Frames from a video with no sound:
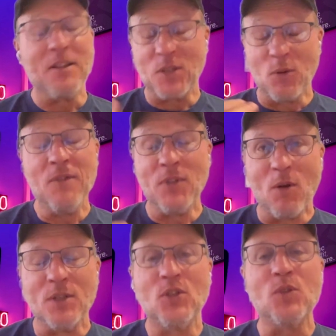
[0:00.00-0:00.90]
So even
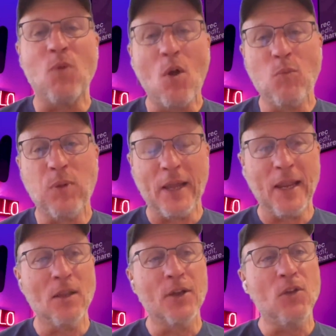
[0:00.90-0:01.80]
though I was just role
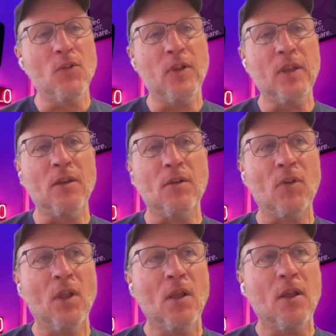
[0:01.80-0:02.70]
playing, like you
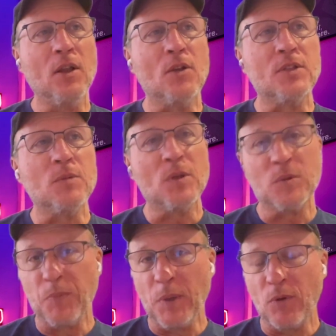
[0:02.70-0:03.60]
didn't,
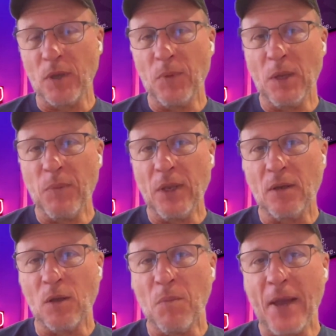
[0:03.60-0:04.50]
sometimes people can be a
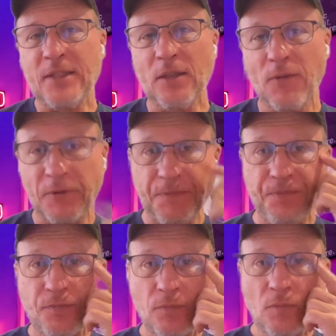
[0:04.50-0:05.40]
bit combative.
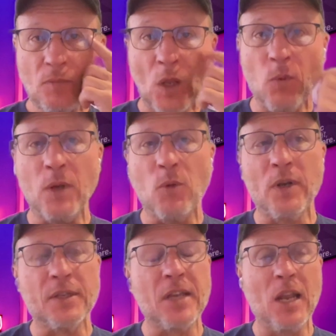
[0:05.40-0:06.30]

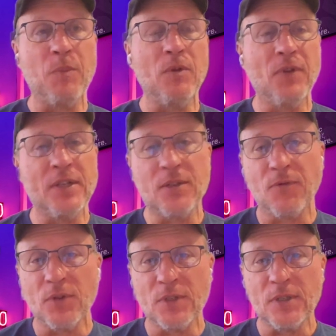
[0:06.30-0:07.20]
When a startup investor,
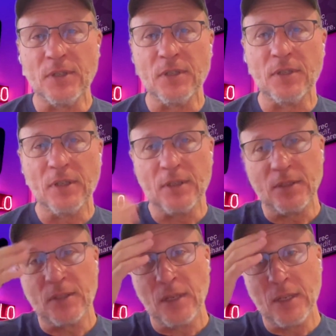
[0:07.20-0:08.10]
for instance,
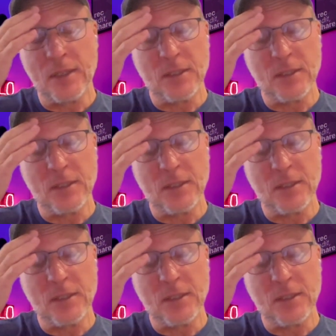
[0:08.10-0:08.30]
is